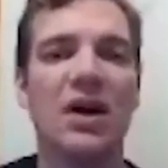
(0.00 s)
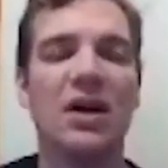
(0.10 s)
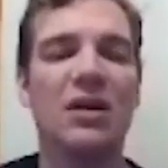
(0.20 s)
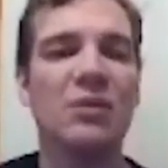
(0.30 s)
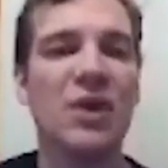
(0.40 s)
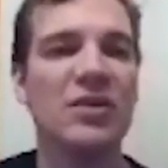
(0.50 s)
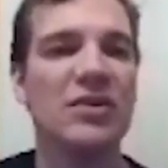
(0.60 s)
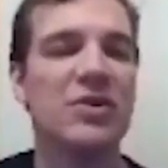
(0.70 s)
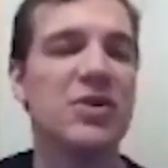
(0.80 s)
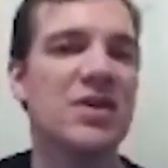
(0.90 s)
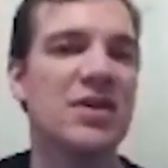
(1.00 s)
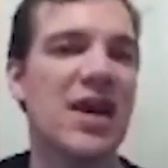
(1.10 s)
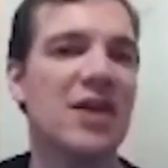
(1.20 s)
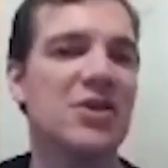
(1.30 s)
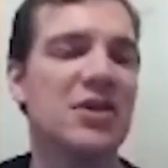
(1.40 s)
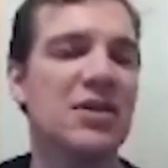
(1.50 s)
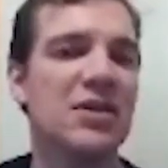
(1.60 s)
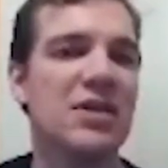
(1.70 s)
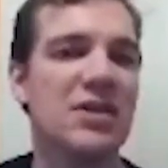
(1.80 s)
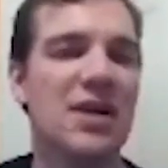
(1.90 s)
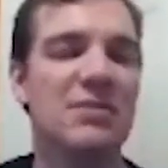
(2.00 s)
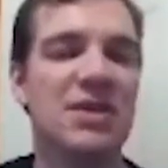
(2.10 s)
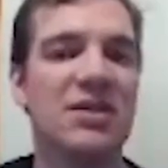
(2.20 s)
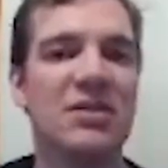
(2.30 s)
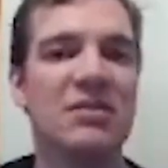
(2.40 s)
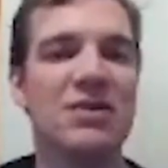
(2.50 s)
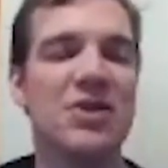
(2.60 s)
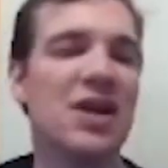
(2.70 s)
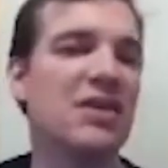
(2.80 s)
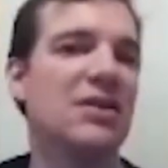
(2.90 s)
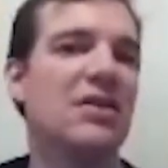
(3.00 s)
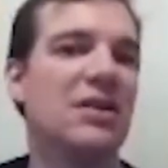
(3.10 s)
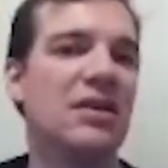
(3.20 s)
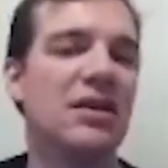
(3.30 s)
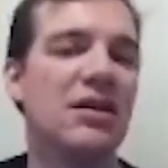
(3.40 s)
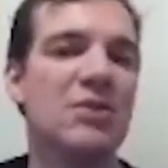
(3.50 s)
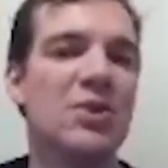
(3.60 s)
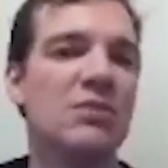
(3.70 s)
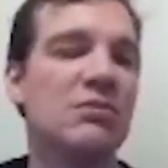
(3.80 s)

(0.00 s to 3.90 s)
on whether the transaction is accepted or rejected and come to a